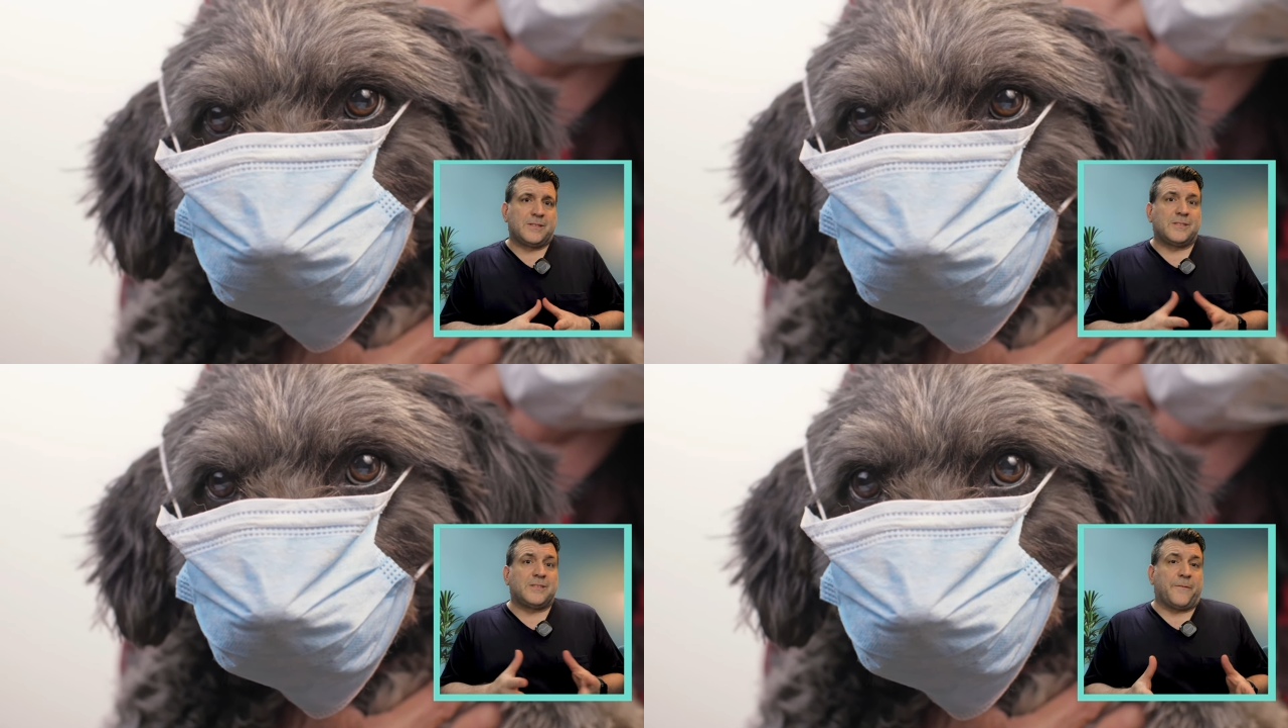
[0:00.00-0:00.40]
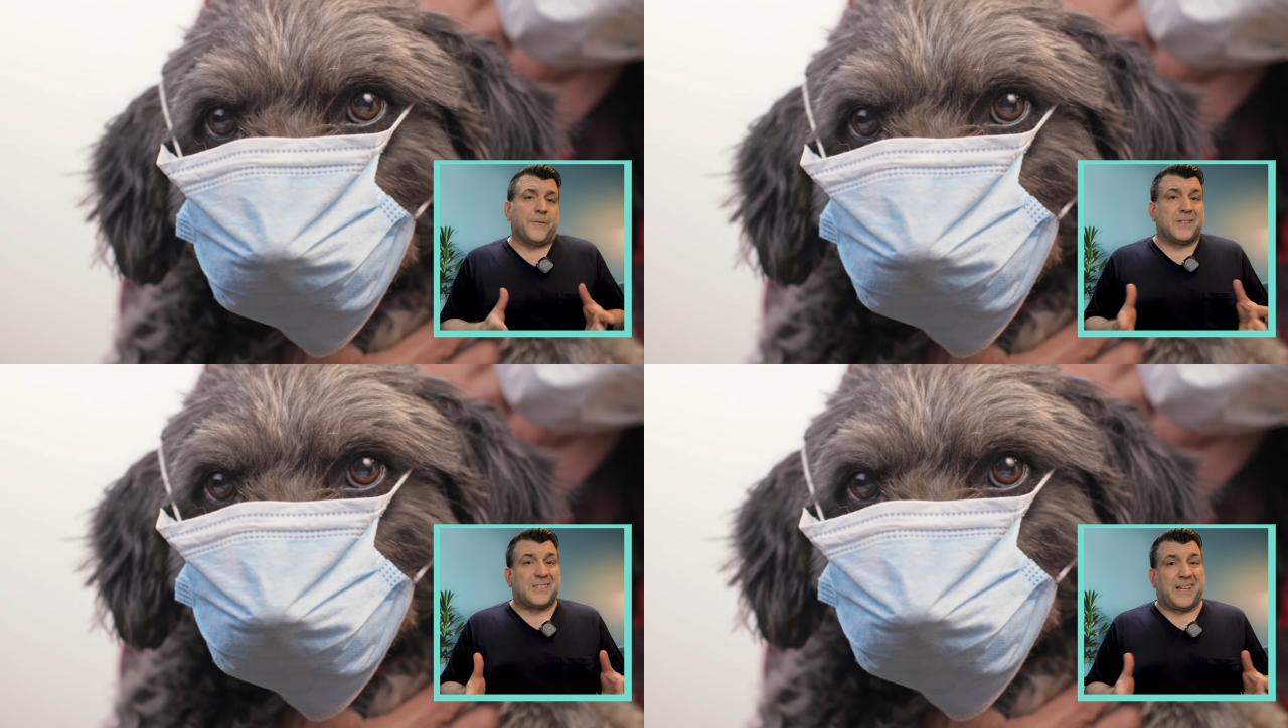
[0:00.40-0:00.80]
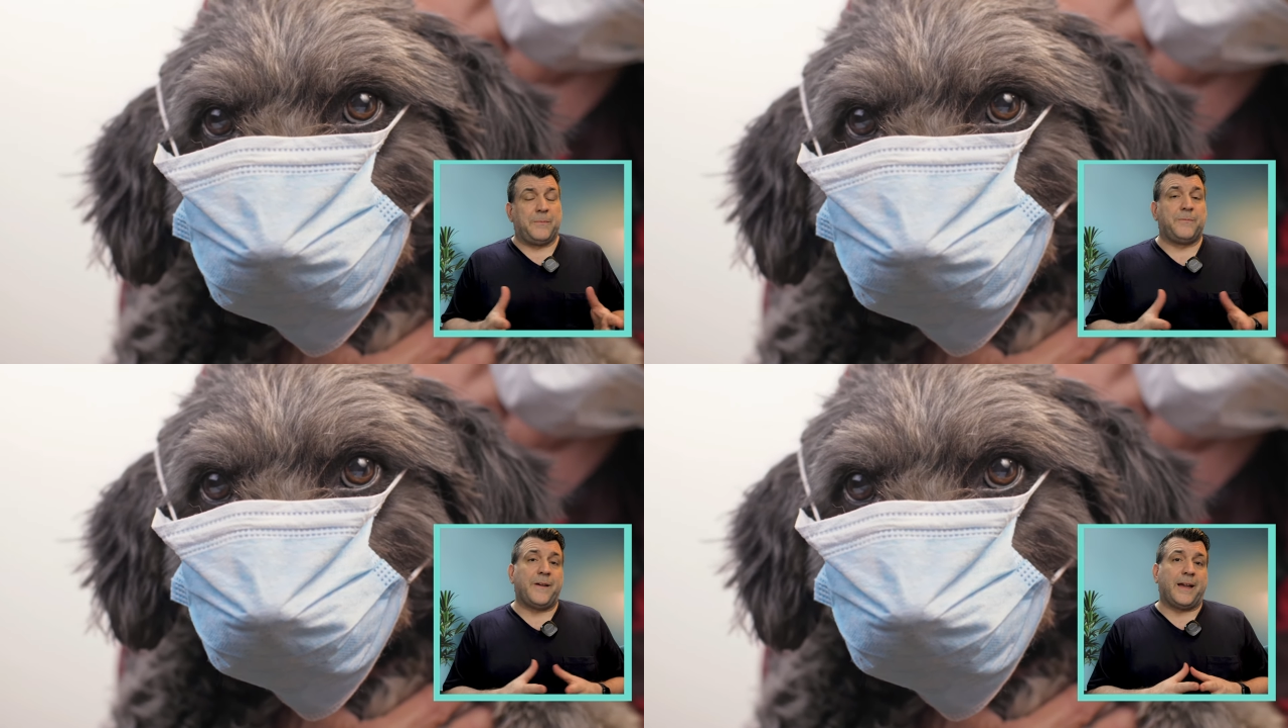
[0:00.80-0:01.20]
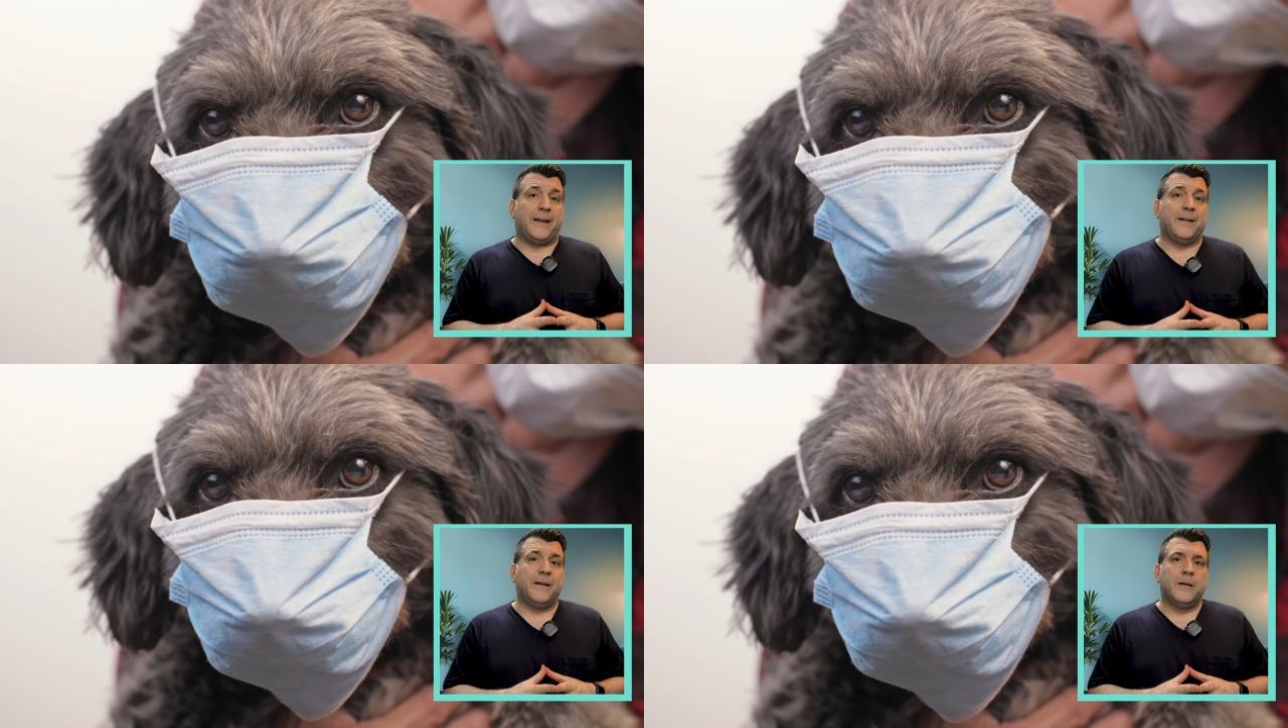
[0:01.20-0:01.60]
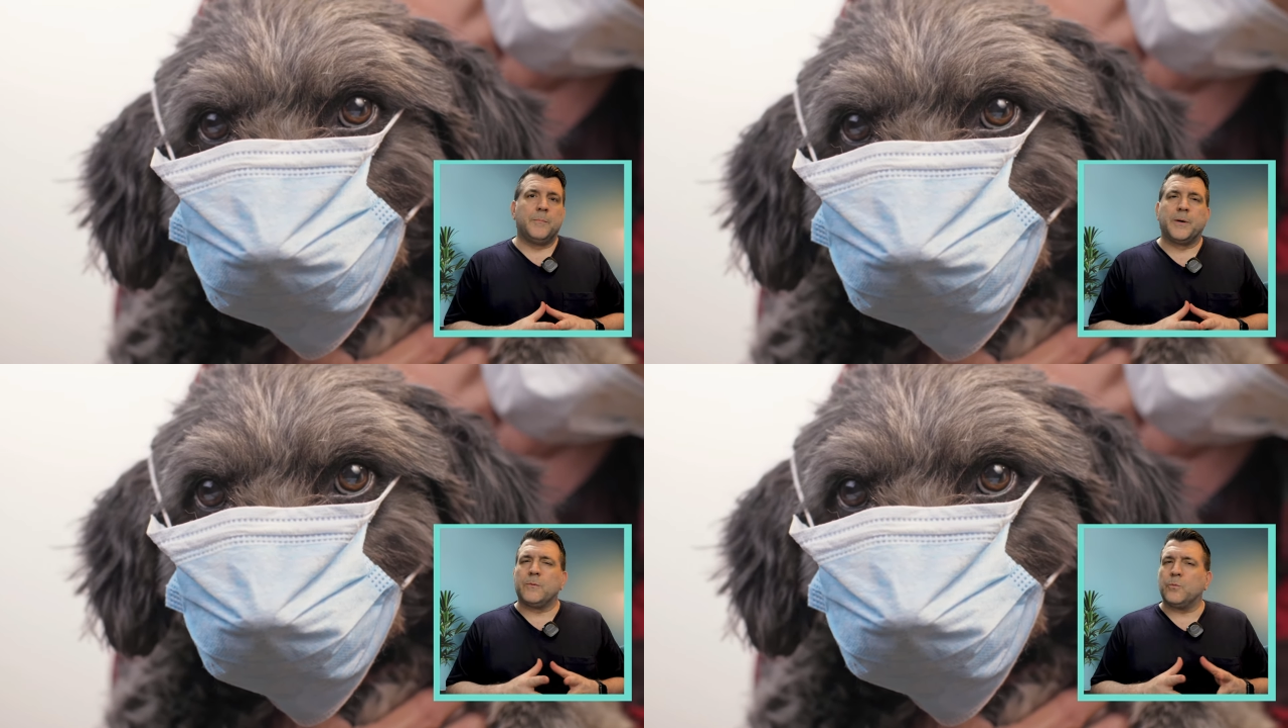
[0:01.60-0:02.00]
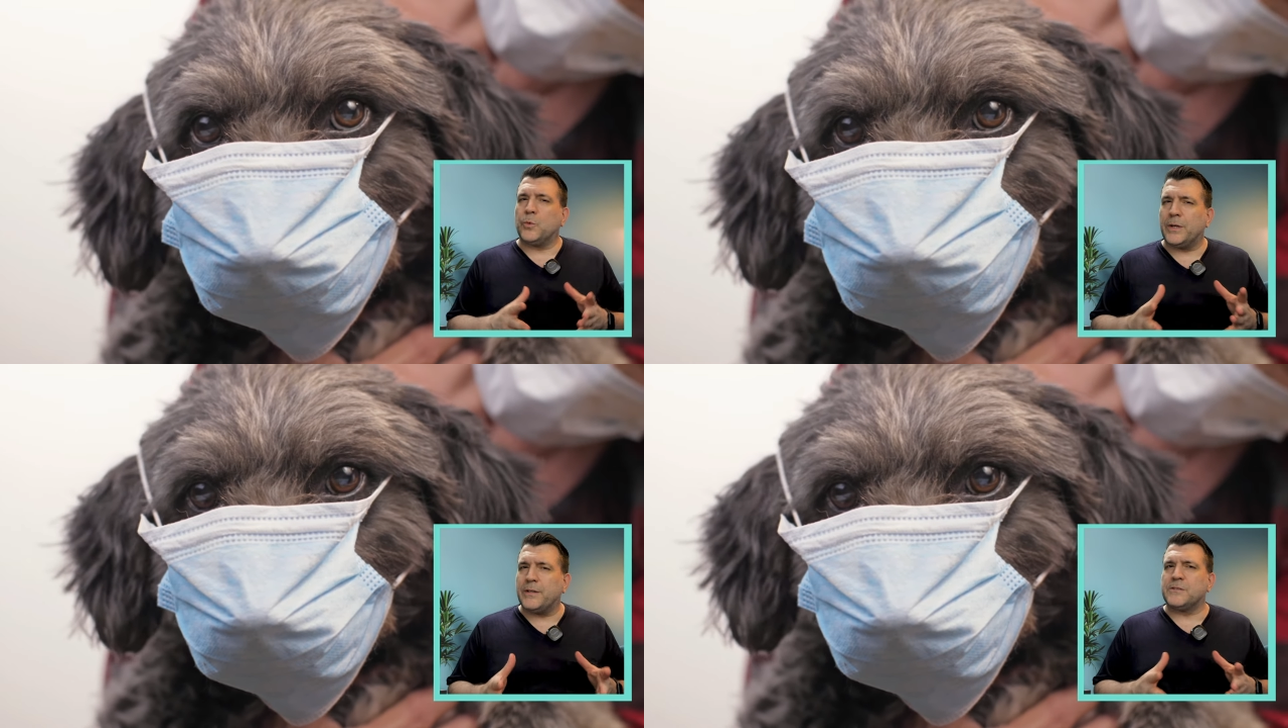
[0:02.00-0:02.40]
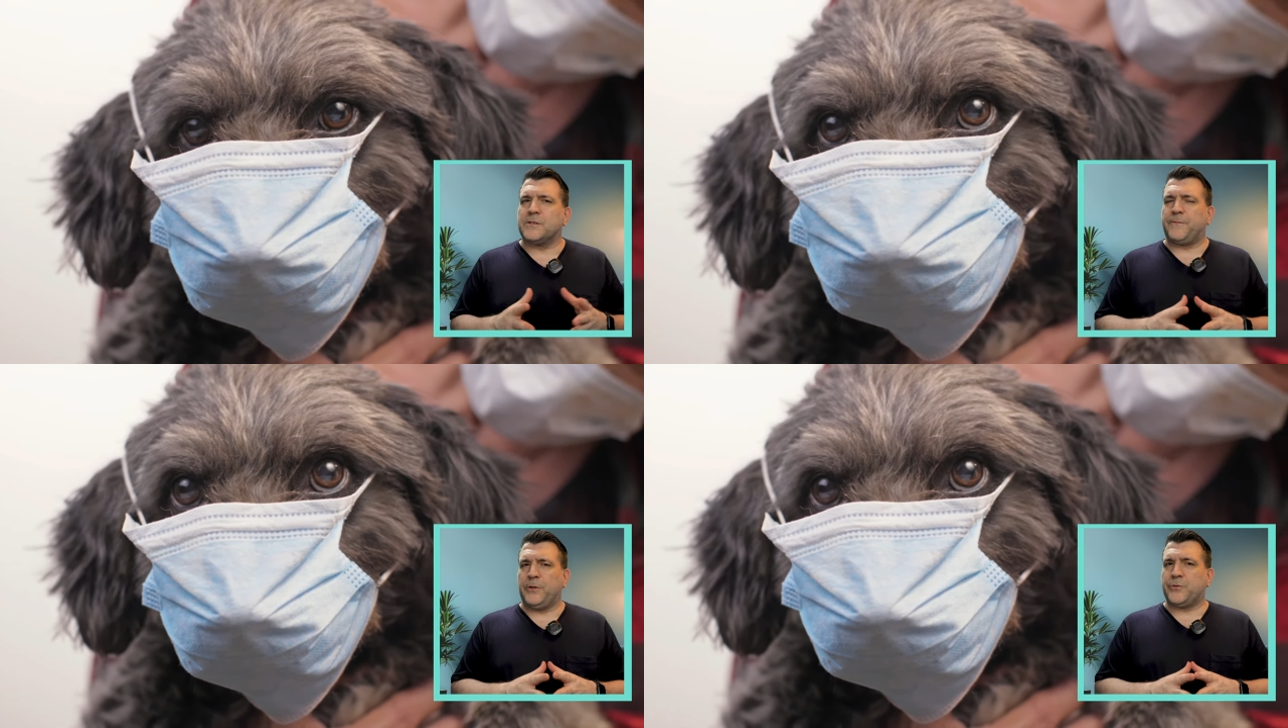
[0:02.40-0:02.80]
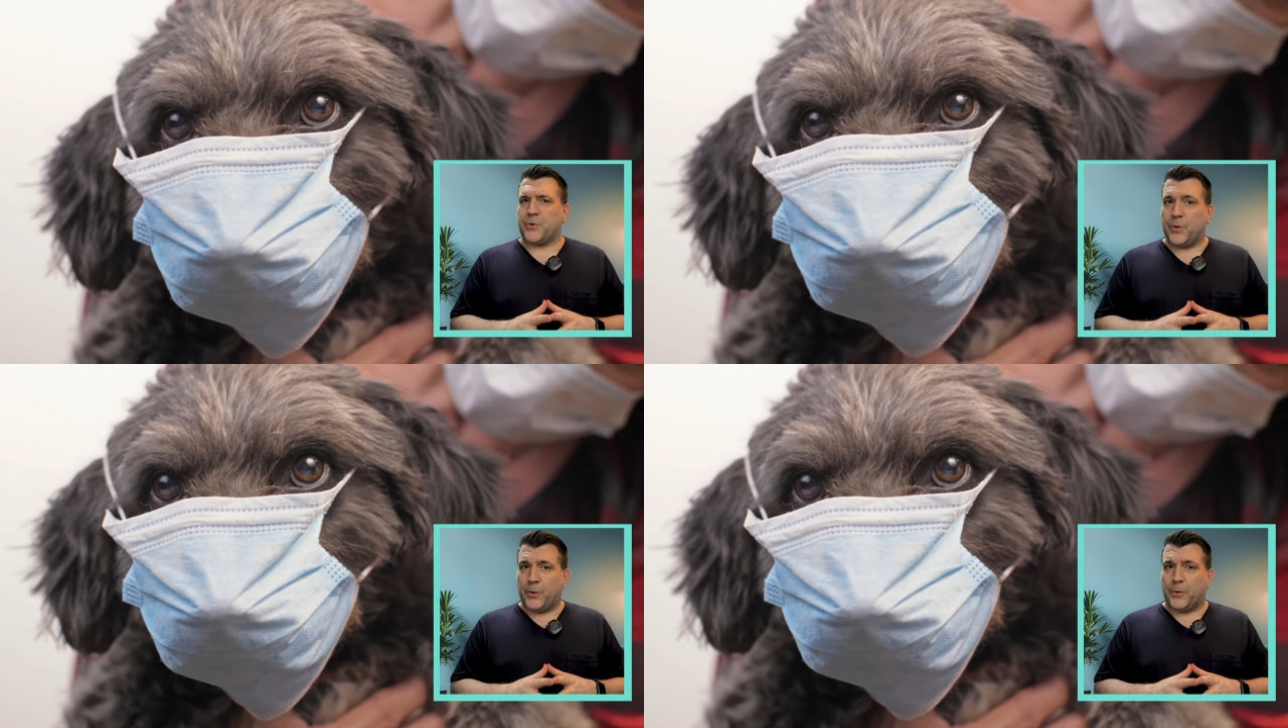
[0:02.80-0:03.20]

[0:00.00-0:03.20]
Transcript: to suffer the same fate. But what does the future